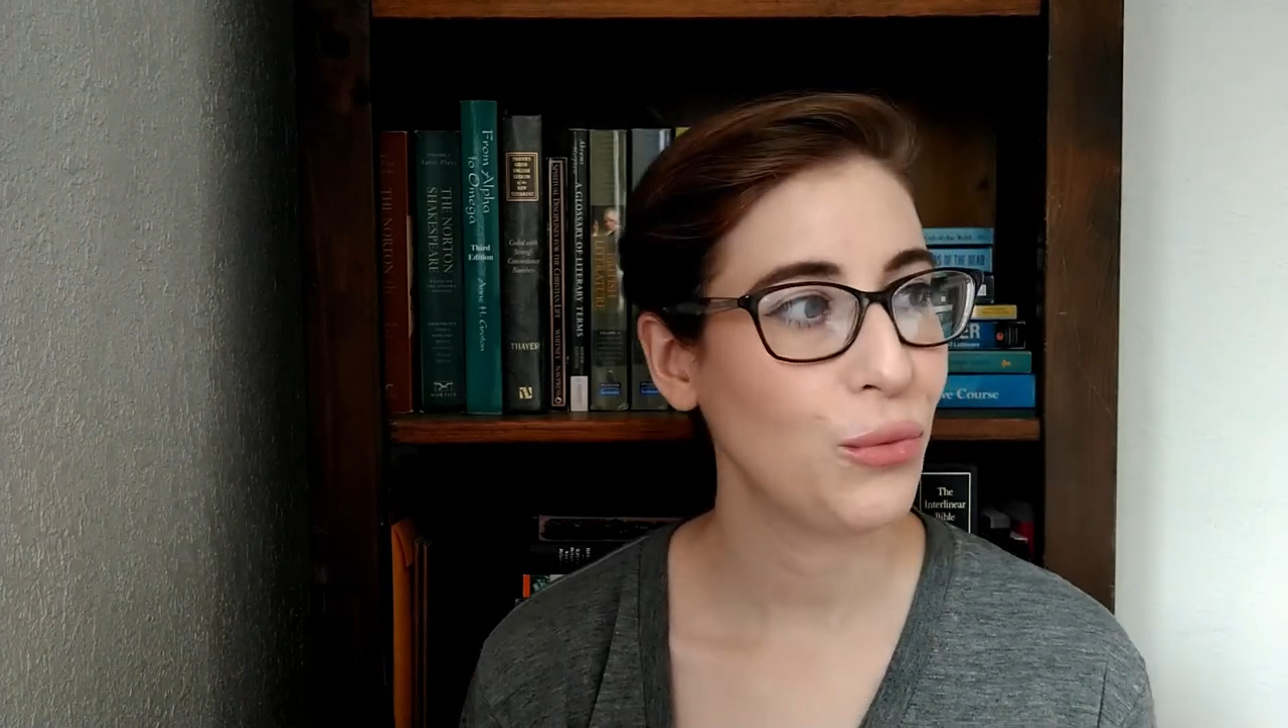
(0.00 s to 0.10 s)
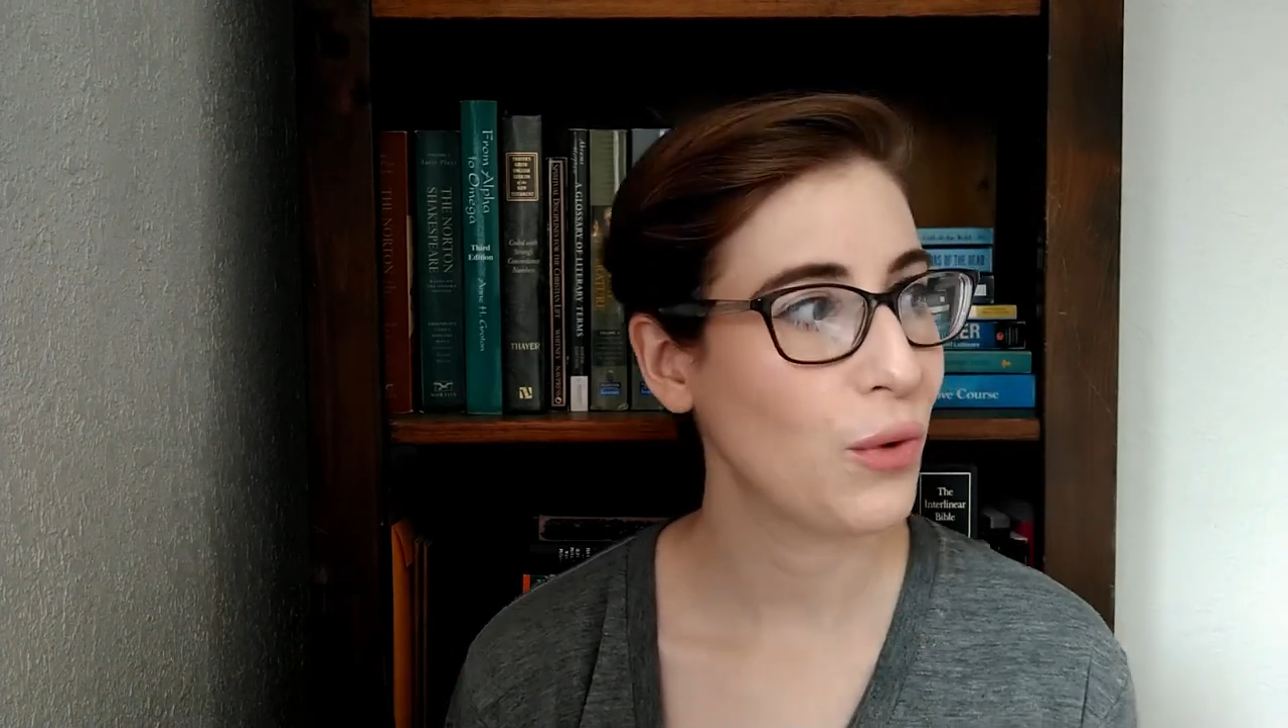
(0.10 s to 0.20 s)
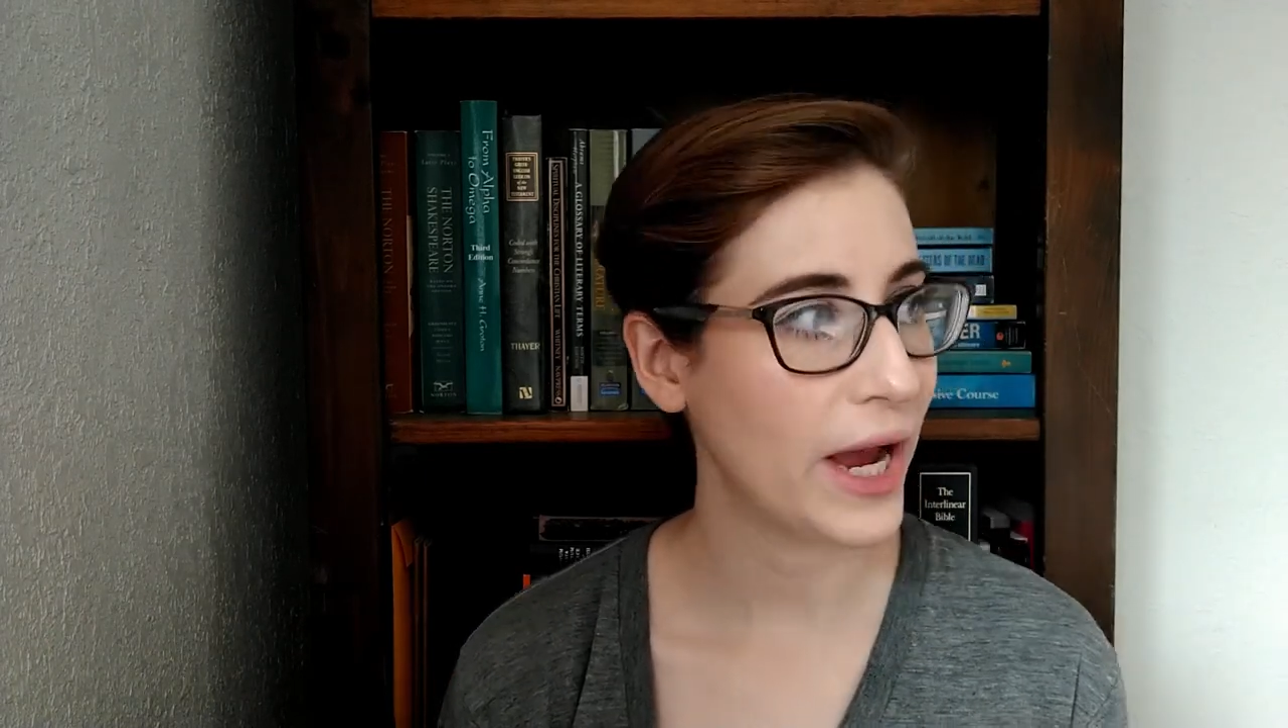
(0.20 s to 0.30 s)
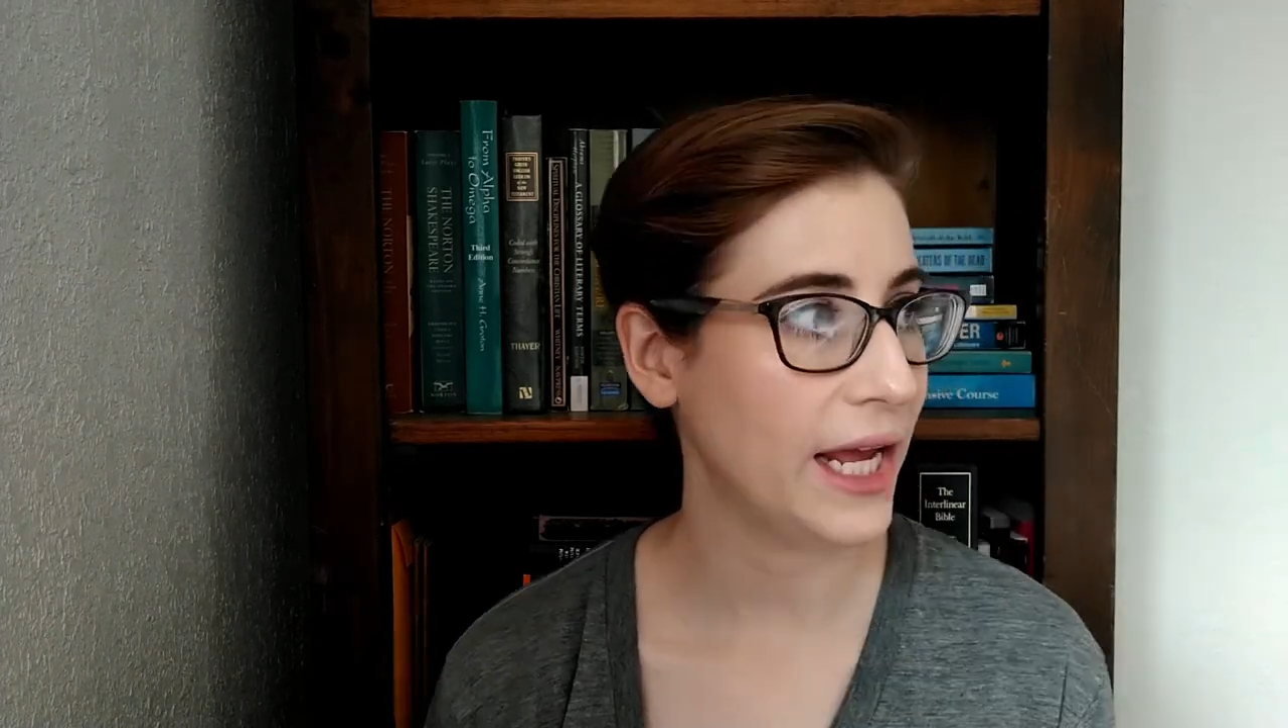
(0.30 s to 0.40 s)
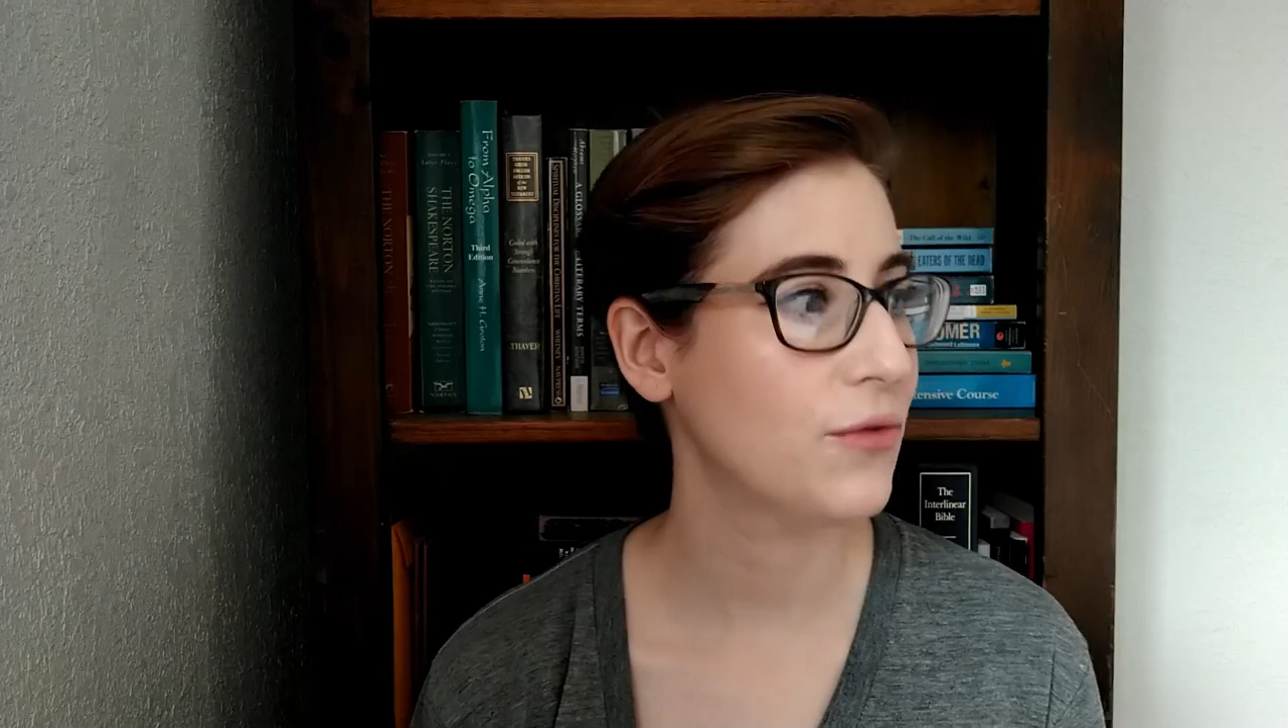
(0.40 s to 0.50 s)

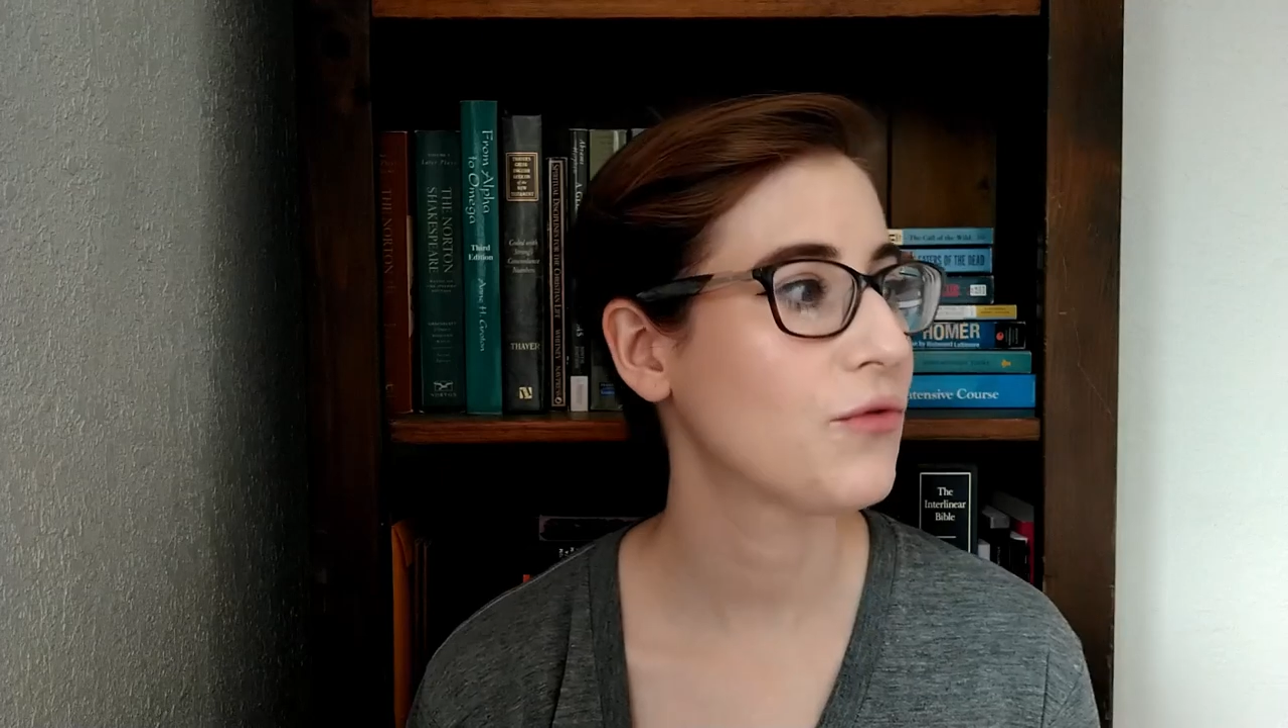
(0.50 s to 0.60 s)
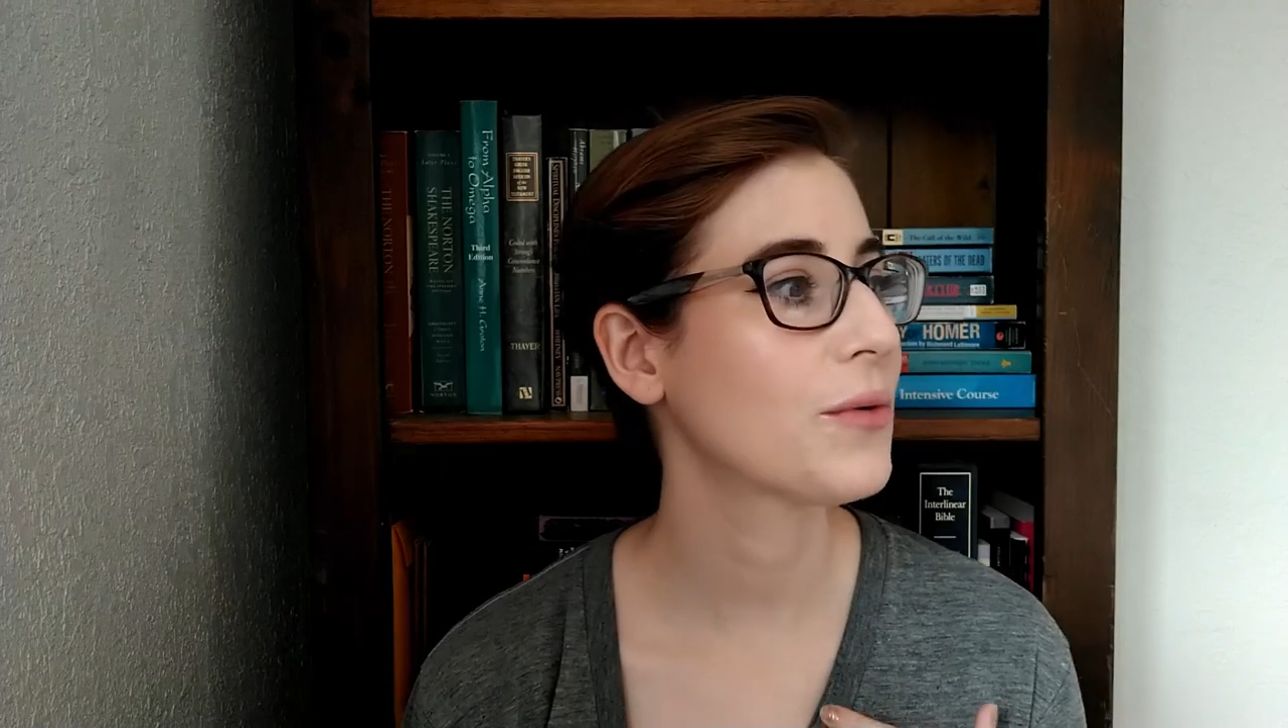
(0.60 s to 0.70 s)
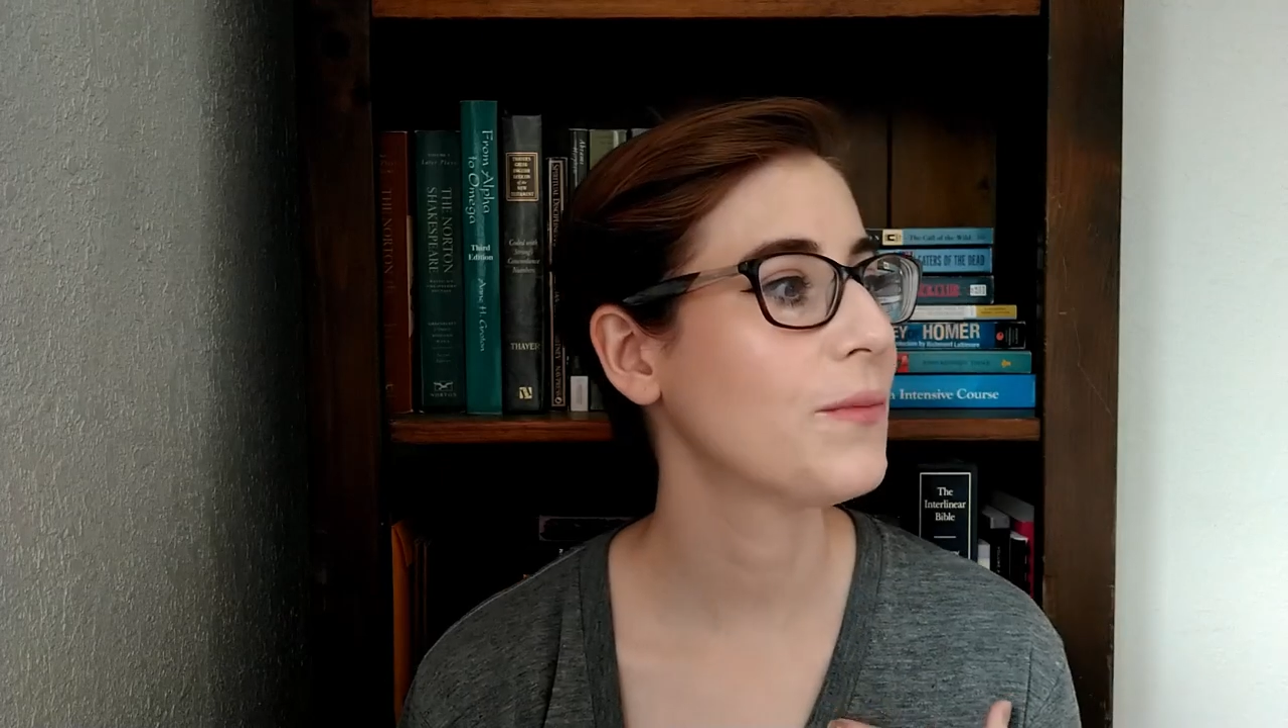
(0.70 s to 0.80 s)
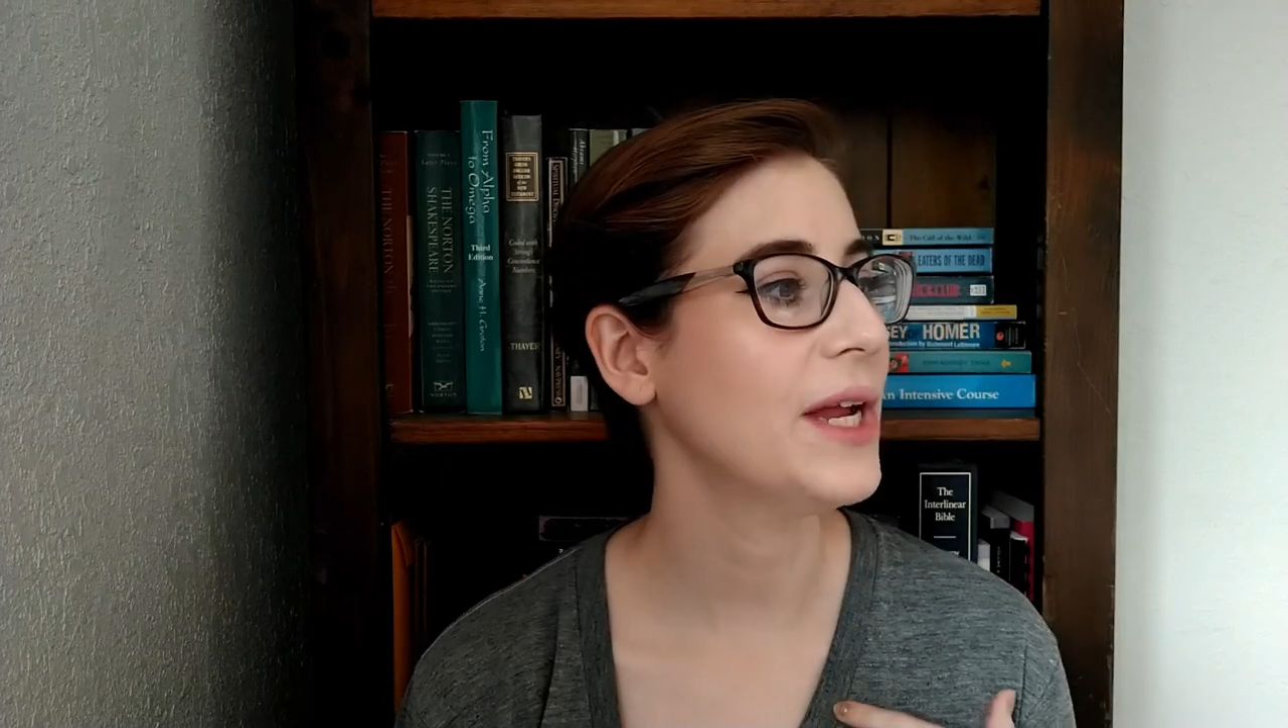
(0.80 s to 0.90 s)
way for